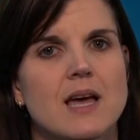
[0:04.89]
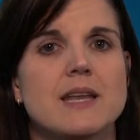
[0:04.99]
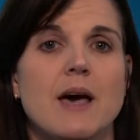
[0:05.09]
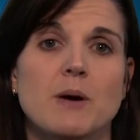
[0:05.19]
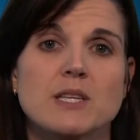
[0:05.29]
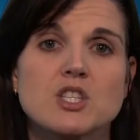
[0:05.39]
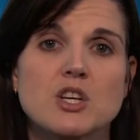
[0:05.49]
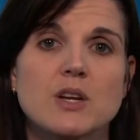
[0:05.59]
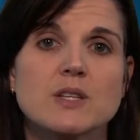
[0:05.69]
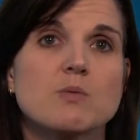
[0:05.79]
Now, my
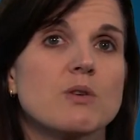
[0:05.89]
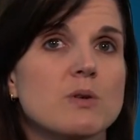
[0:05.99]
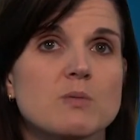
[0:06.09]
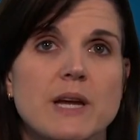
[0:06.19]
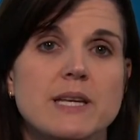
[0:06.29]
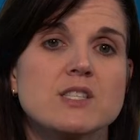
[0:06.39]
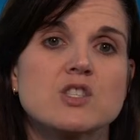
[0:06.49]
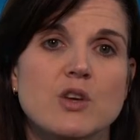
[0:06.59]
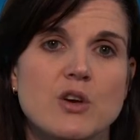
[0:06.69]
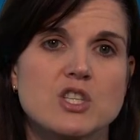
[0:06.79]
students were already
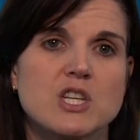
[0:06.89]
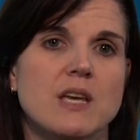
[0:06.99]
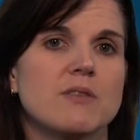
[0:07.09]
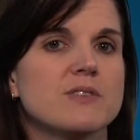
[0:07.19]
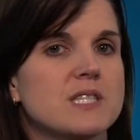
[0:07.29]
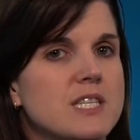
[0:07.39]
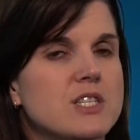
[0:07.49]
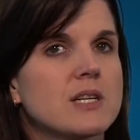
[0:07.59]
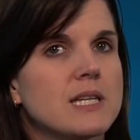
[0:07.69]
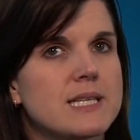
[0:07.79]
searching for
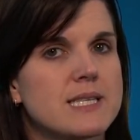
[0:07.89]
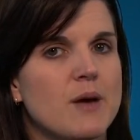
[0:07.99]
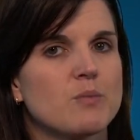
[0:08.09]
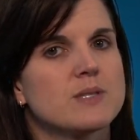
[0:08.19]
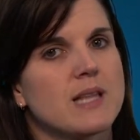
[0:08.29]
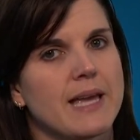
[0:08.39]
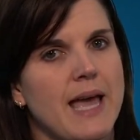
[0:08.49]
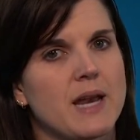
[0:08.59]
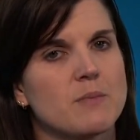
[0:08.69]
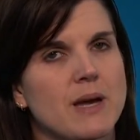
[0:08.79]
digital examples like
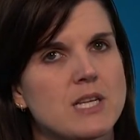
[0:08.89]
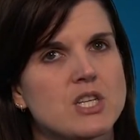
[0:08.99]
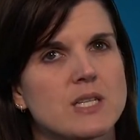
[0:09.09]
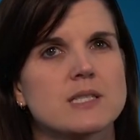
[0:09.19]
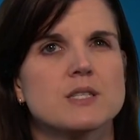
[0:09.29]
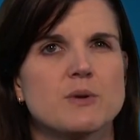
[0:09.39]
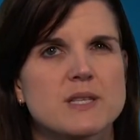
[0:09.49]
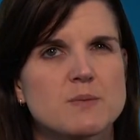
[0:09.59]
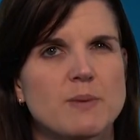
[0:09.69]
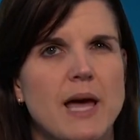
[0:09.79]
animations to
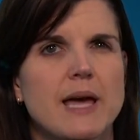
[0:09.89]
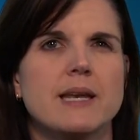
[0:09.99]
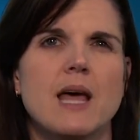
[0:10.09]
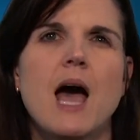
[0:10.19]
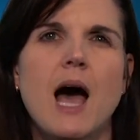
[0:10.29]
explain